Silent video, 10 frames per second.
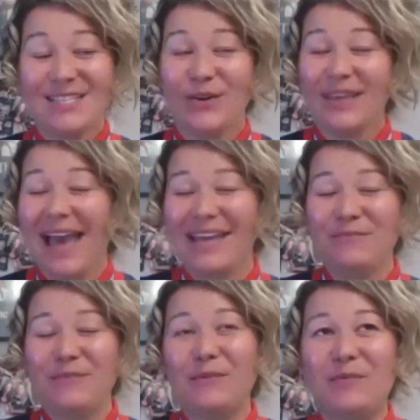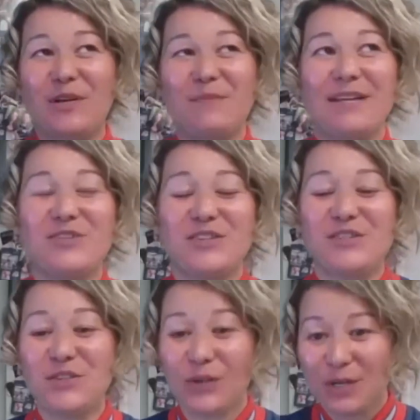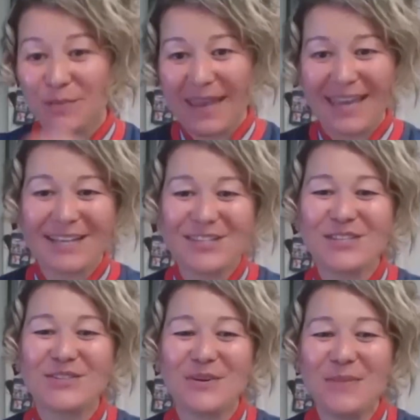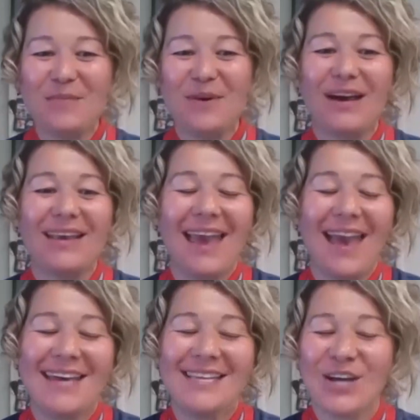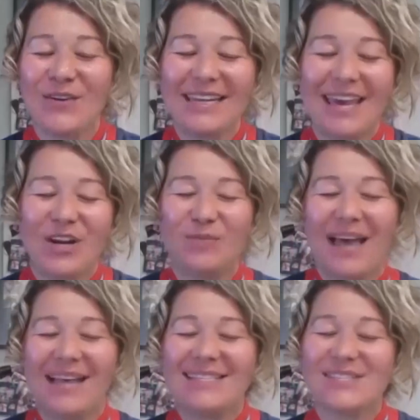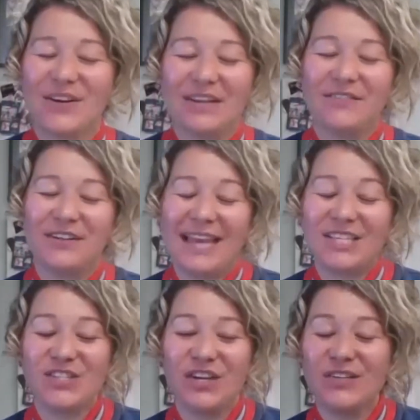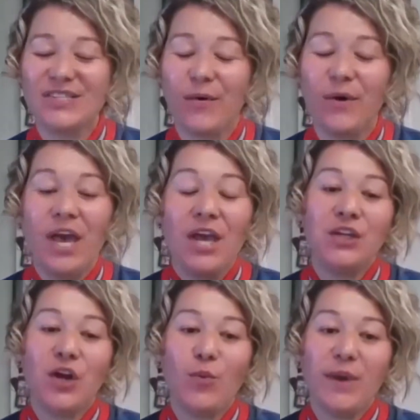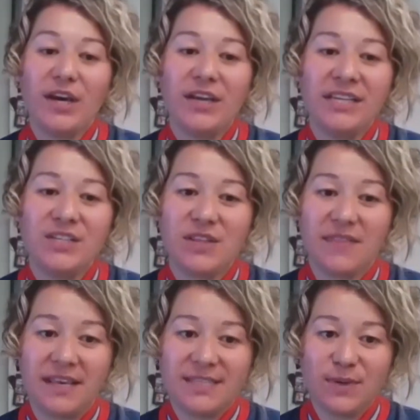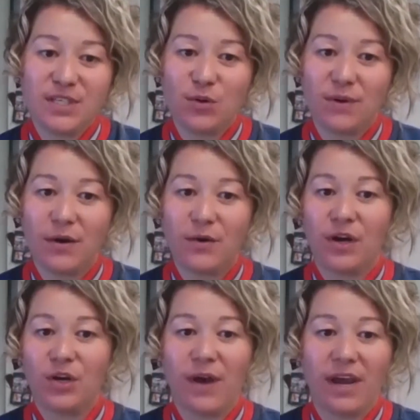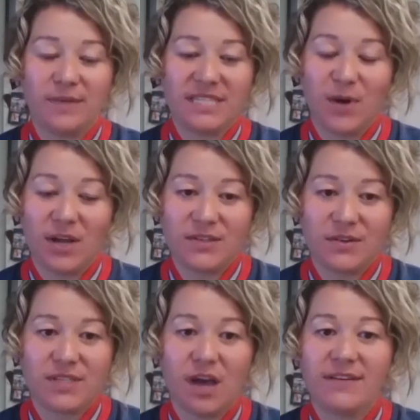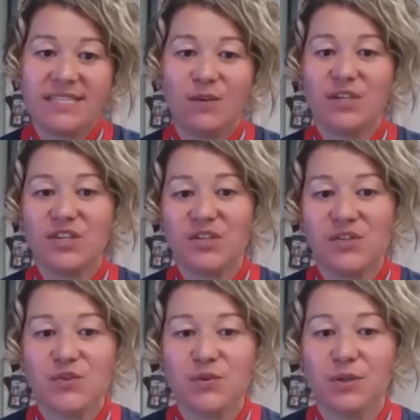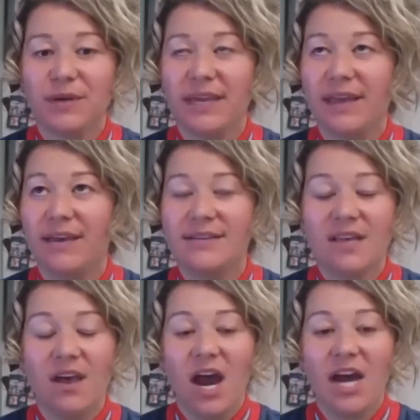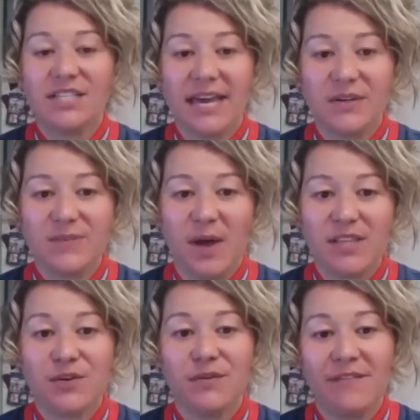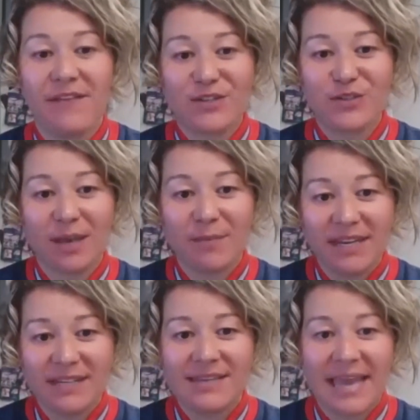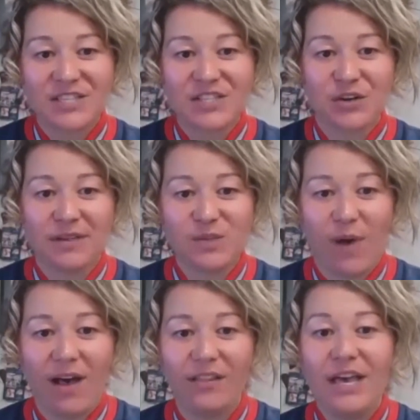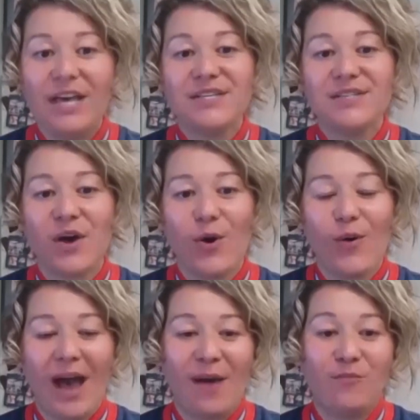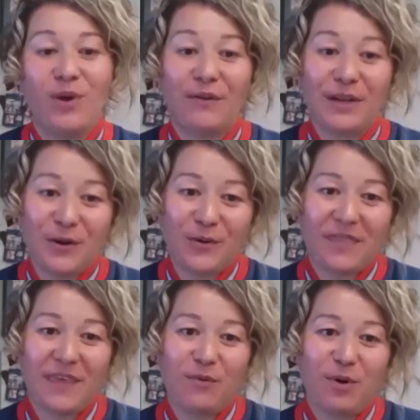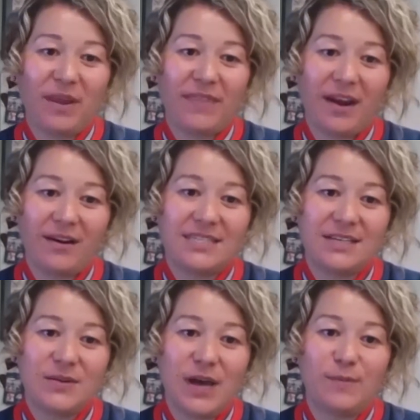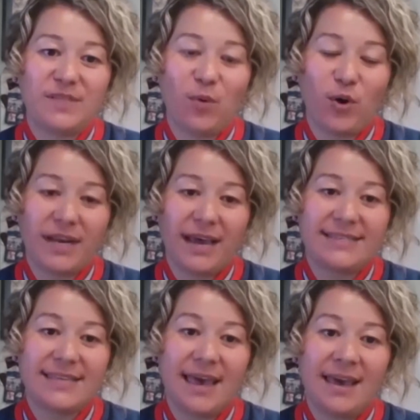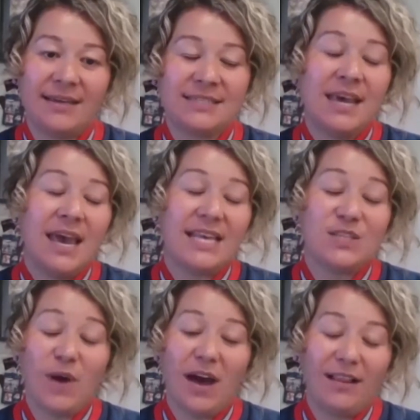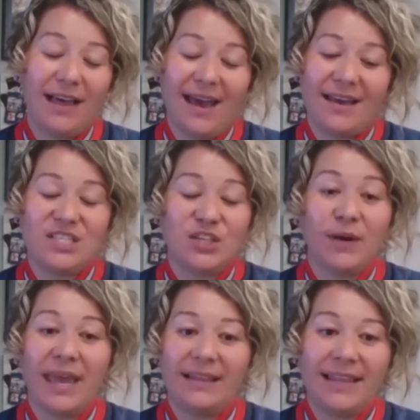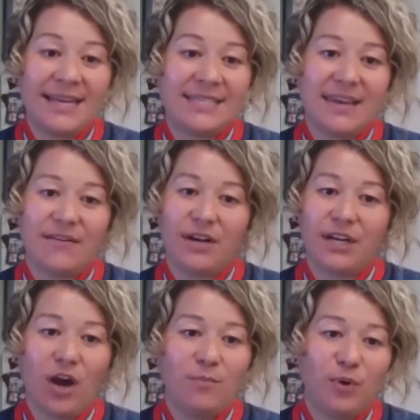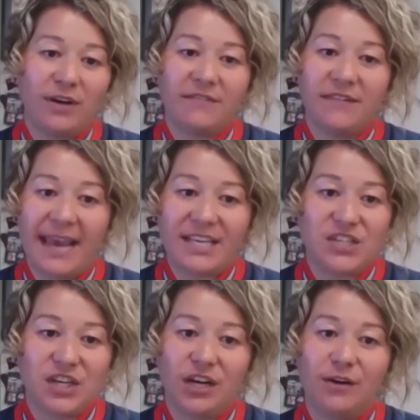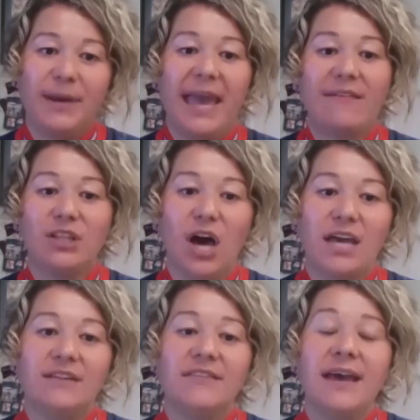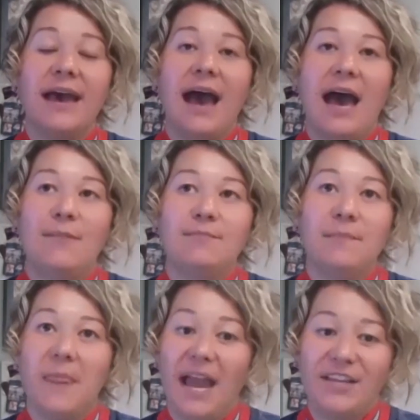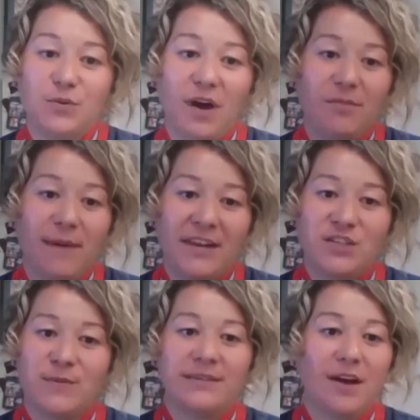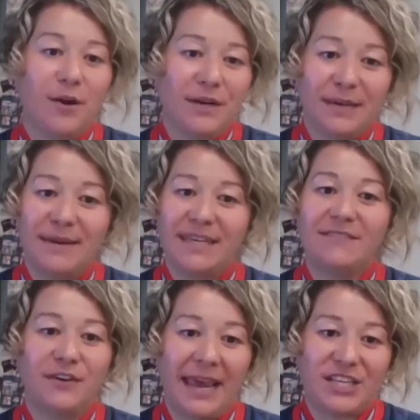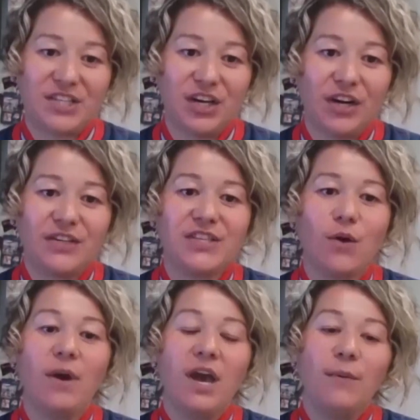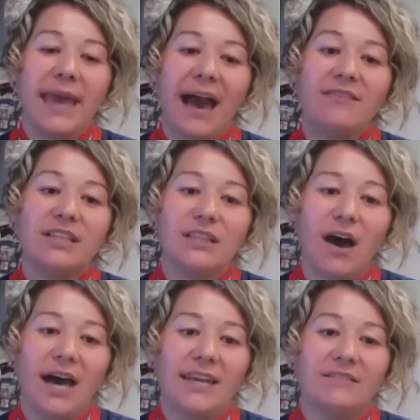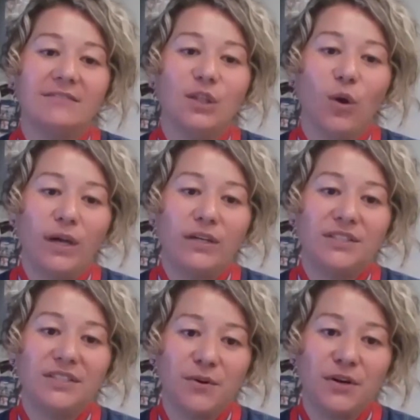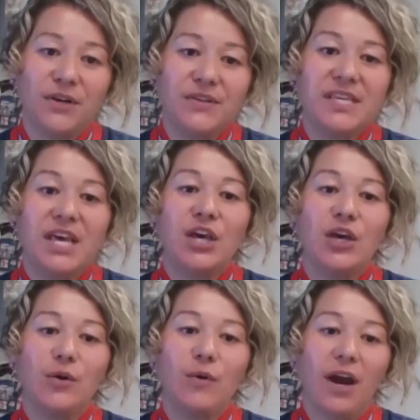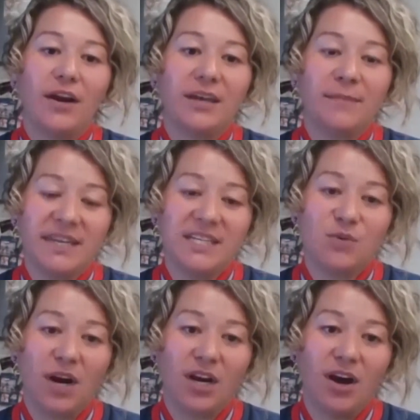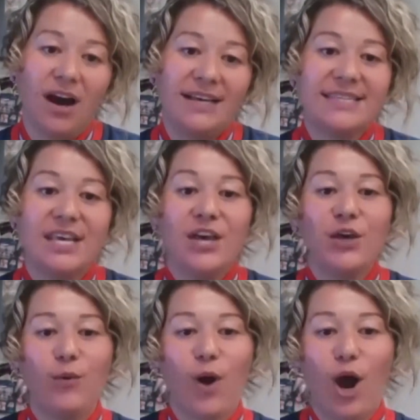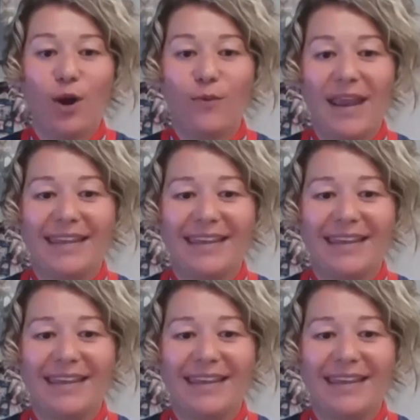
so yeah, we pretty much just turn a page and turn the book and already get our plans started for next year. So, you know, we couldn't do the things we do without our incredible sponsors. Obviously, Richardson's Jewelry is our title sponsor, and they've actually committed to next year as well. So um, we already know that they will be there to help support us. And as well as, you know, Eggland, they're already on board for next year. We have a lot of um, IG Wealth Management already committed for next year. So we have a lot of loyal donors who are committed to our cause, who are ready